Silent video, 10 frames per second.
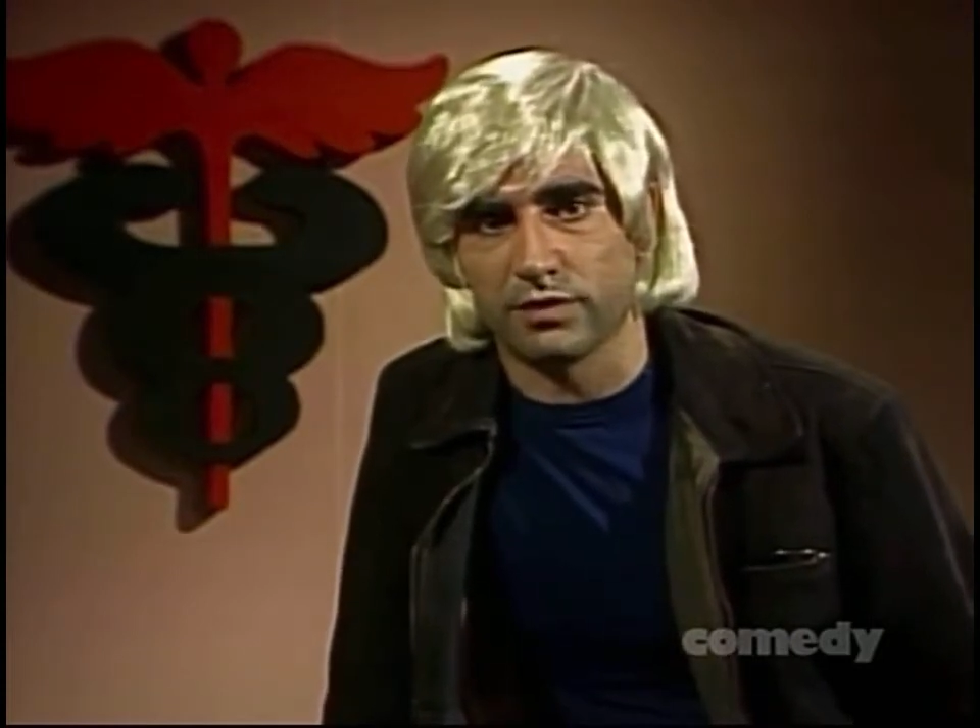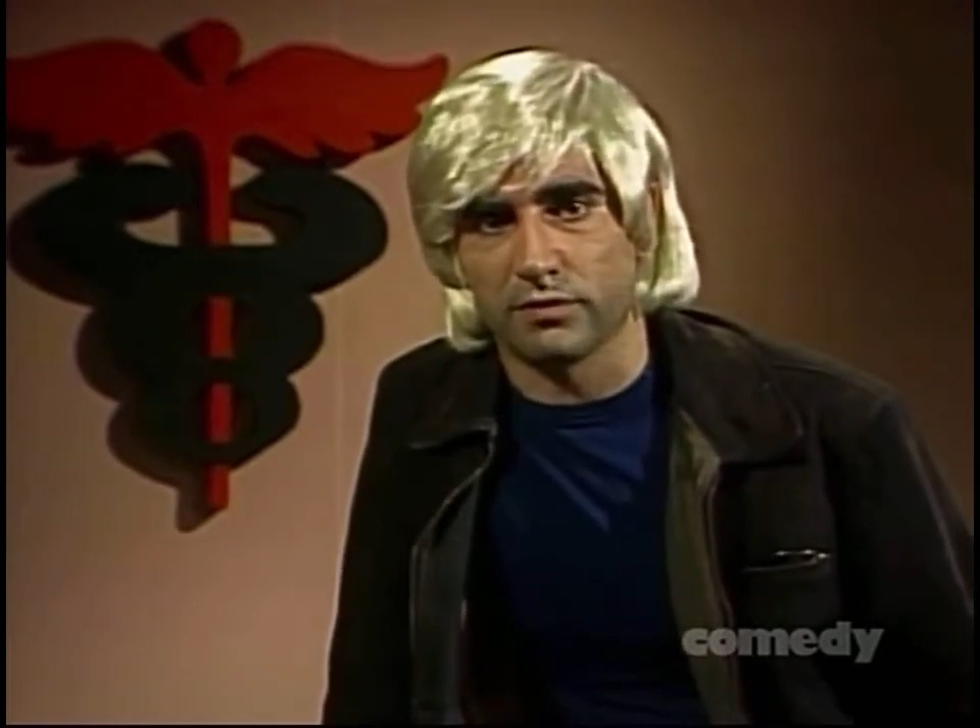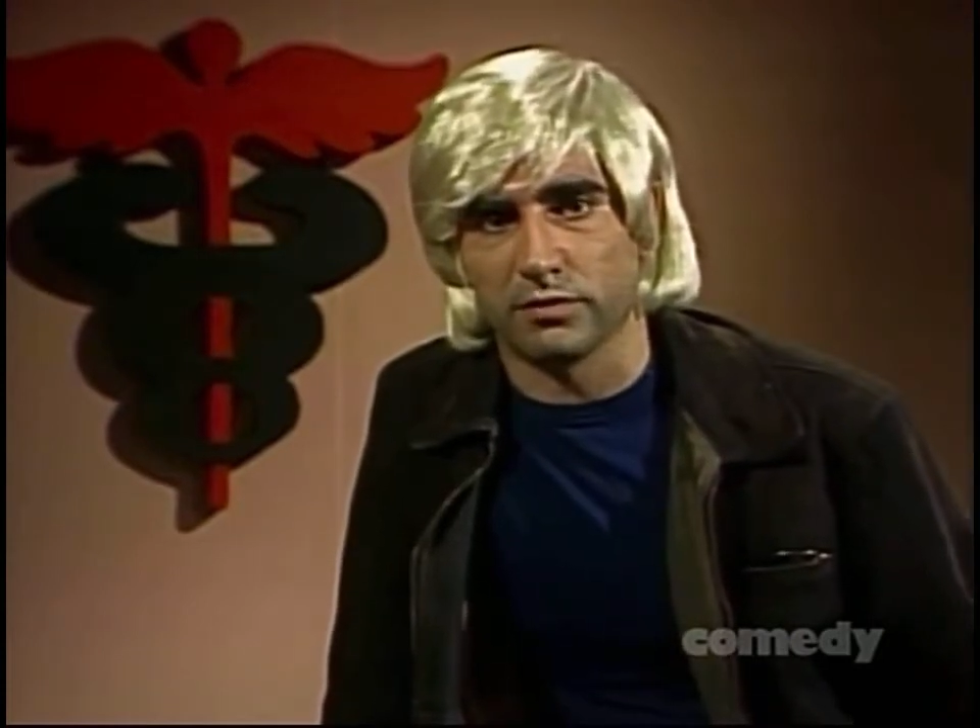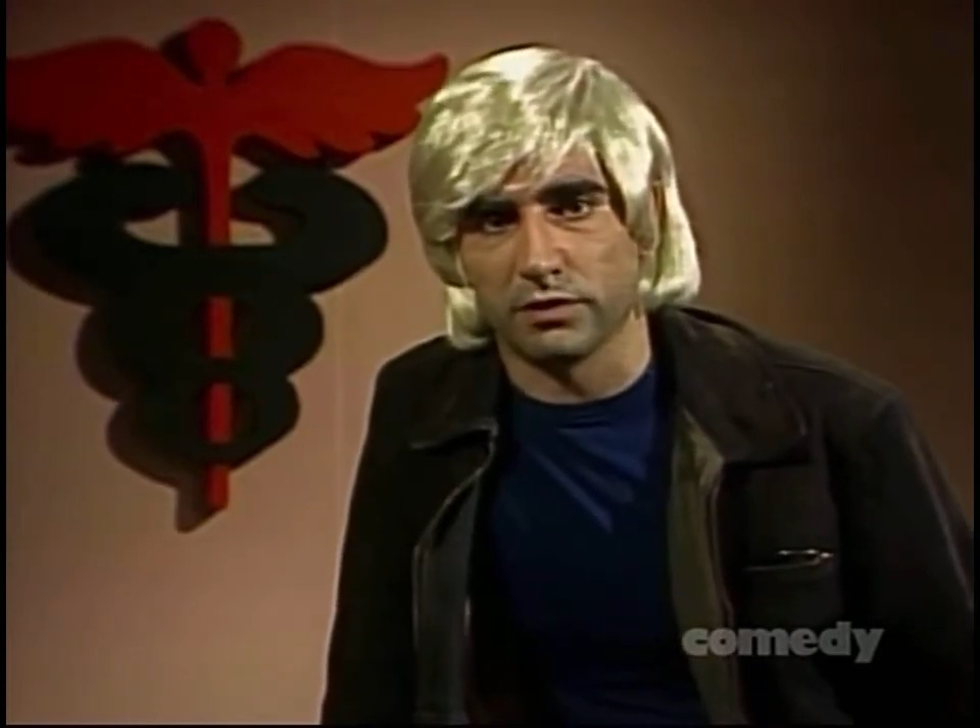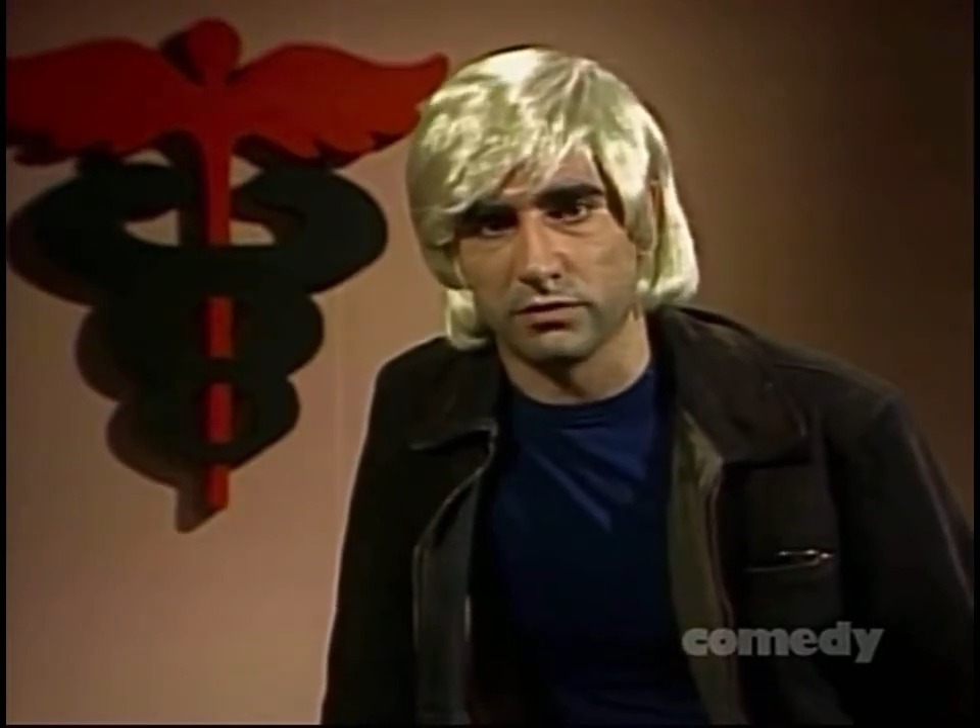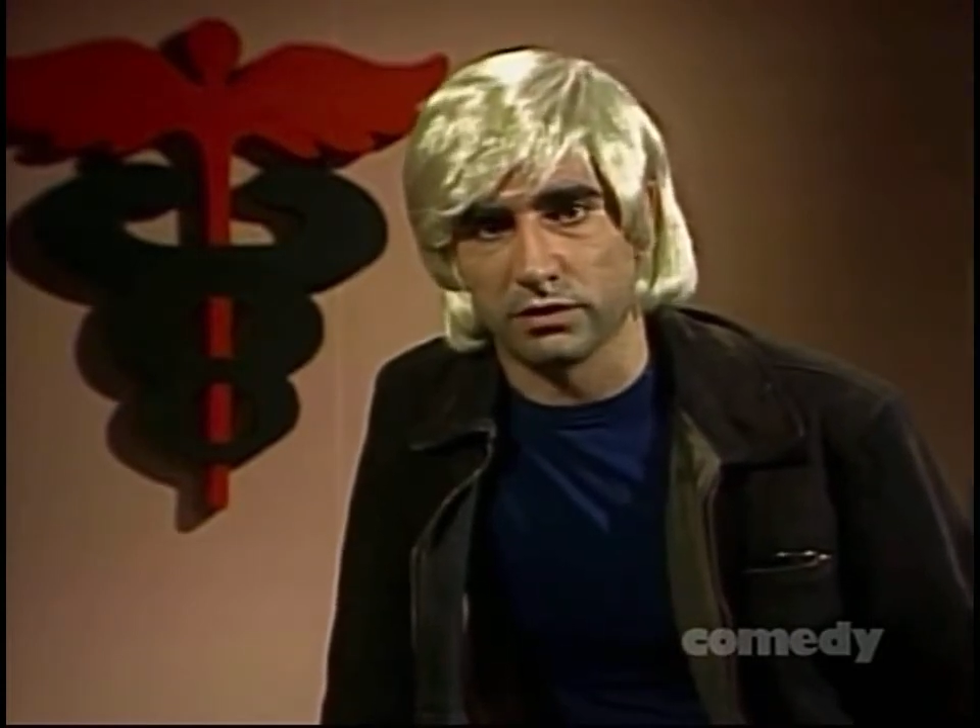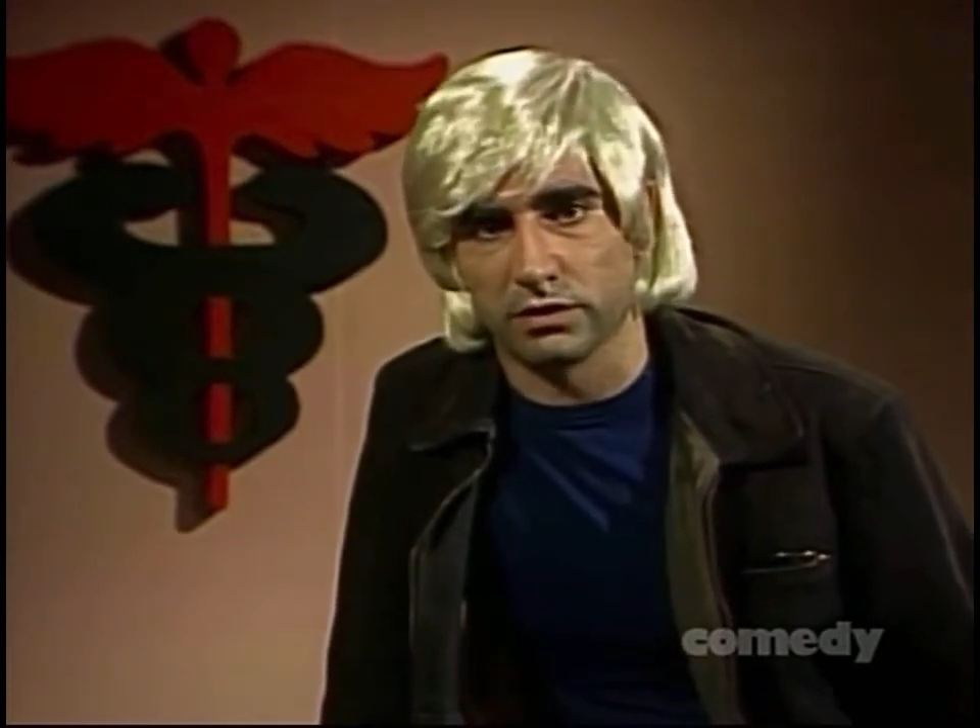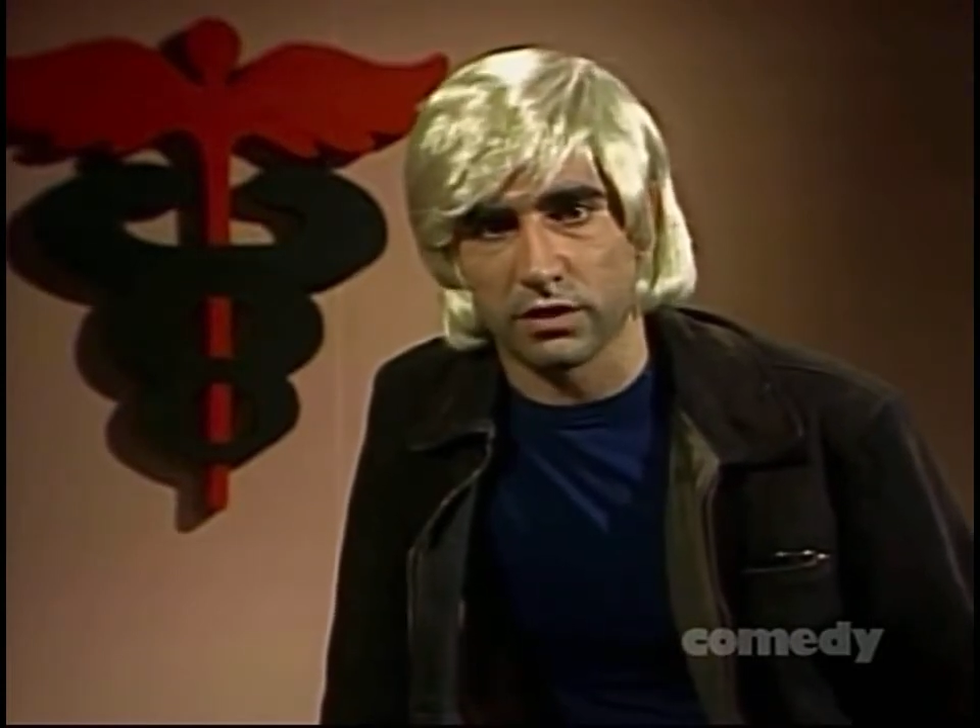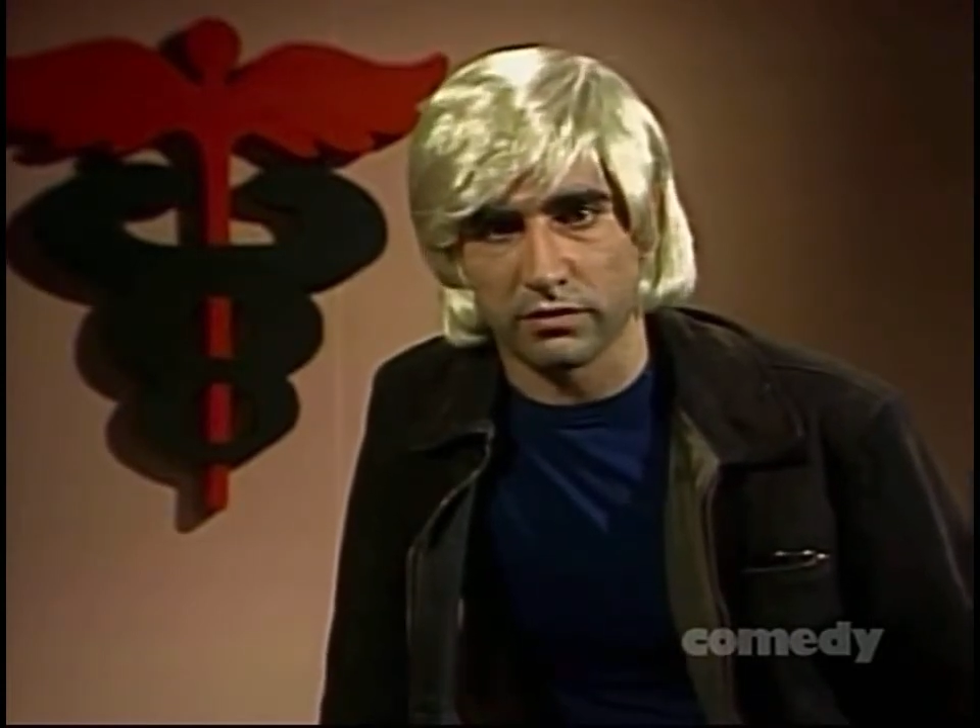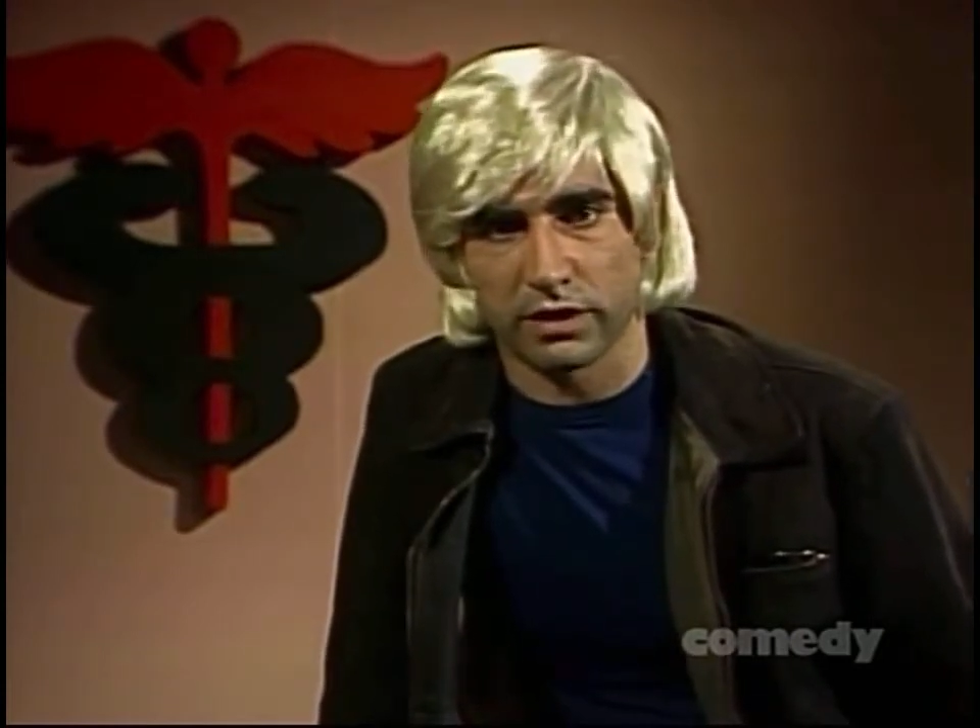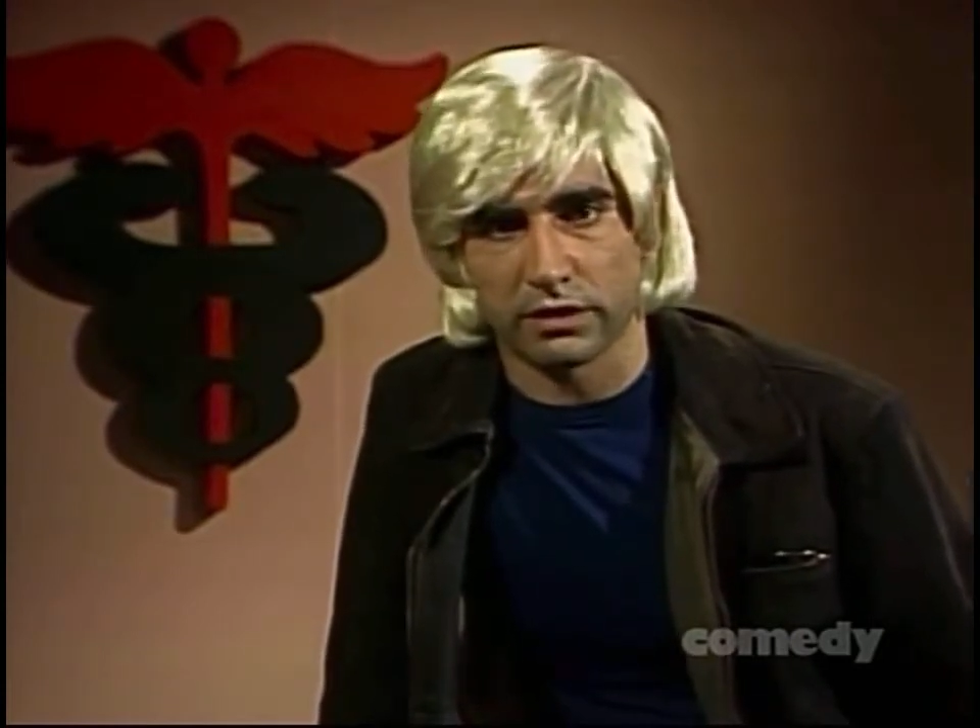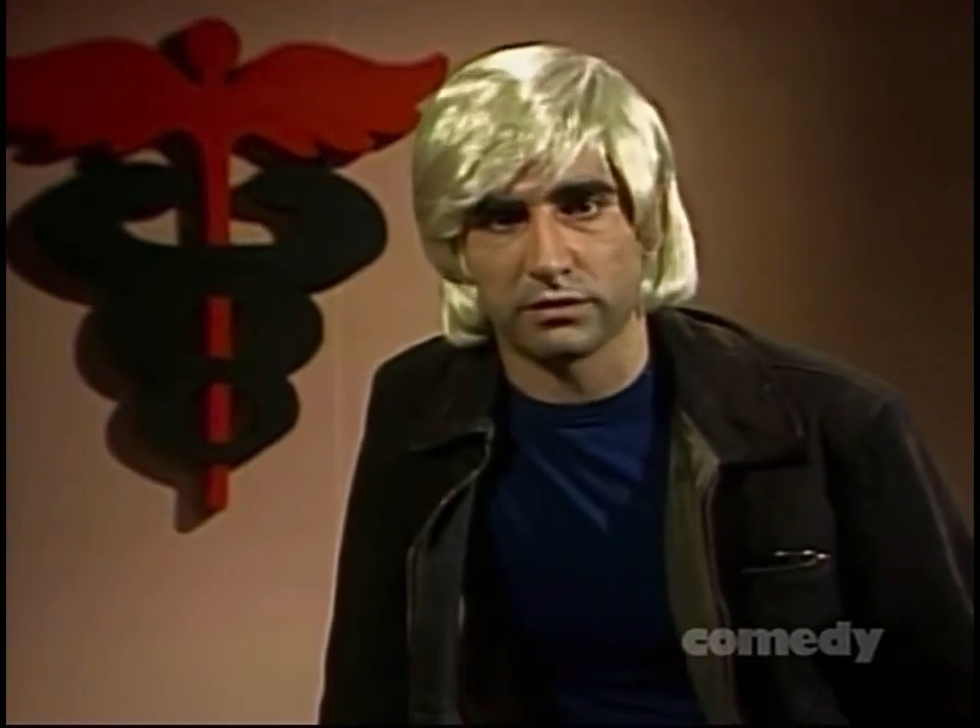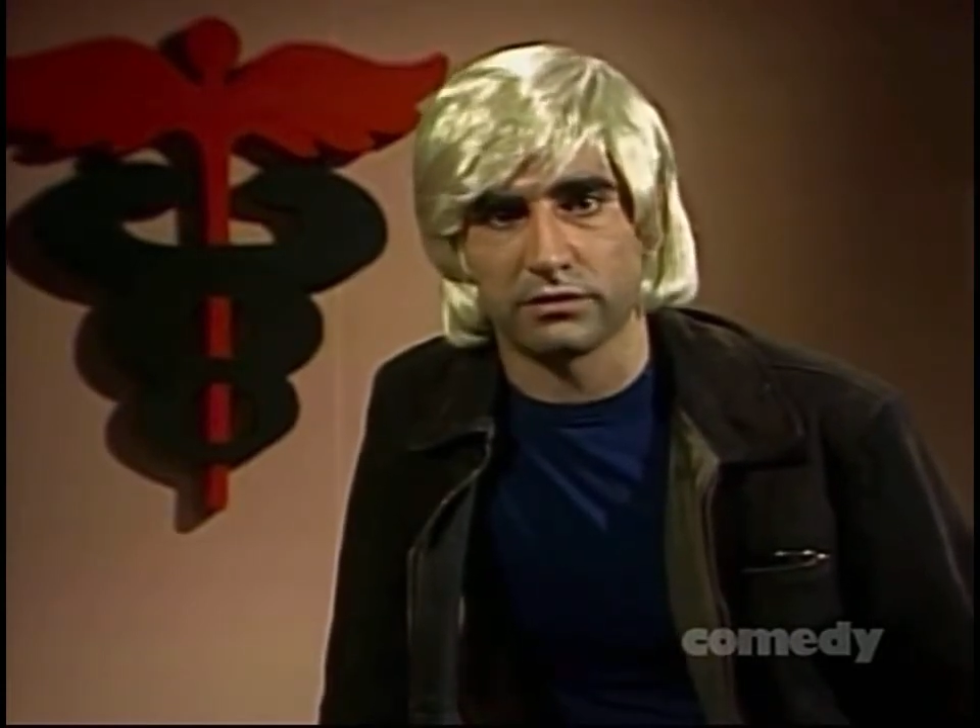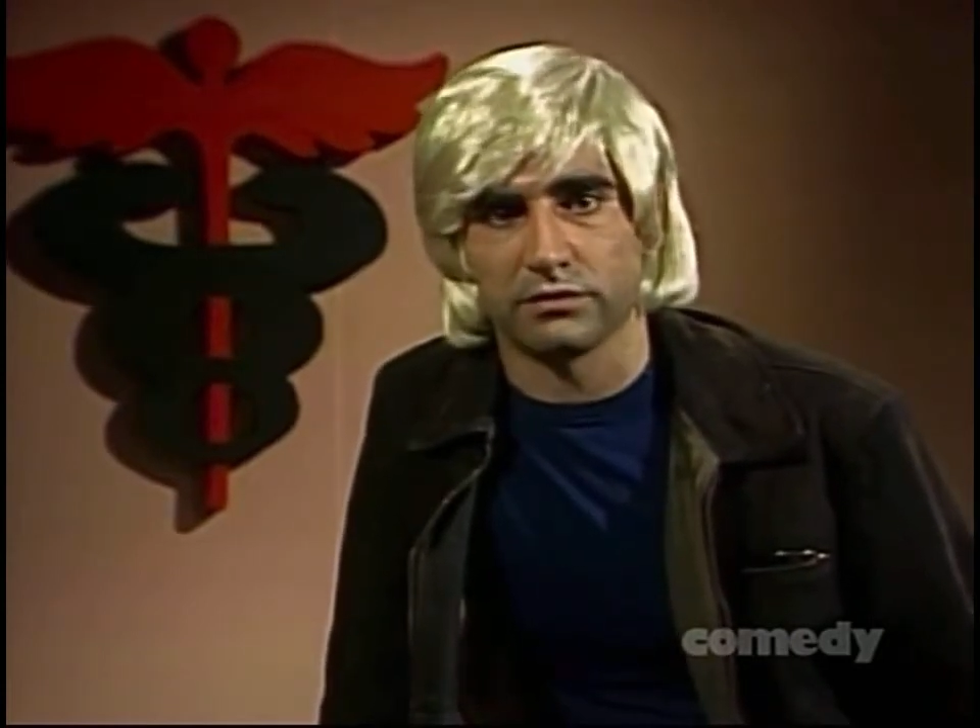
probably wouldn't know that